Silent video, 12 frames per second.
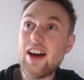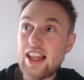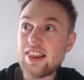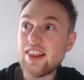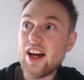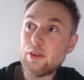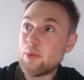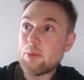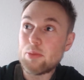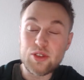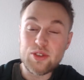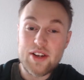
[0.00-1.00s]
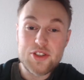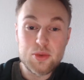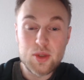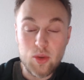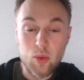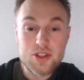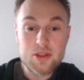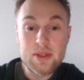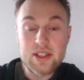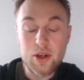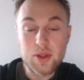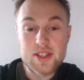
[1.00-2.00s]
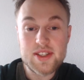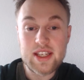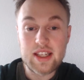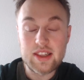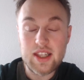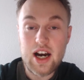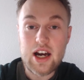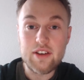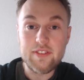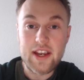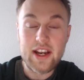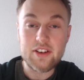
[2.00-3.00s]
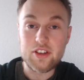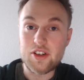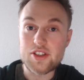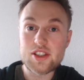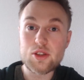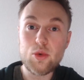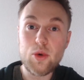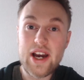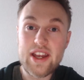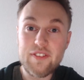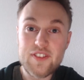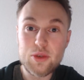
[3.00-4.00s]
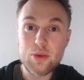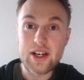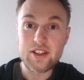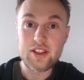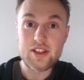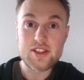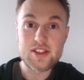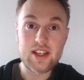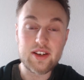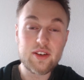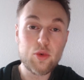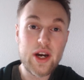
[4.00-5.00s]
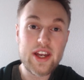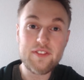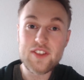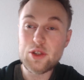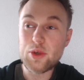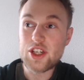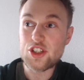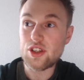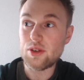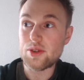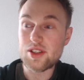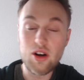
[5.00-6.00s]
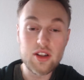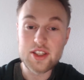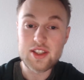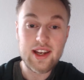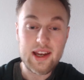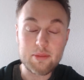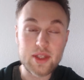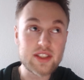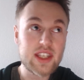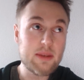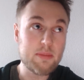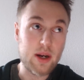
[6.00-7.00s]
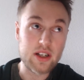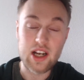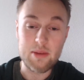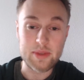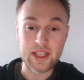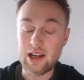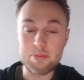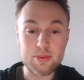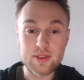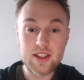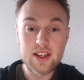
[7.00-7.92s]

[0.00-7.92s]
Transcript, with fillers: a lot of people around you will also be noticing a lot of errors, quite a few errors, uh, quite a few issues all the time that keep on coming up.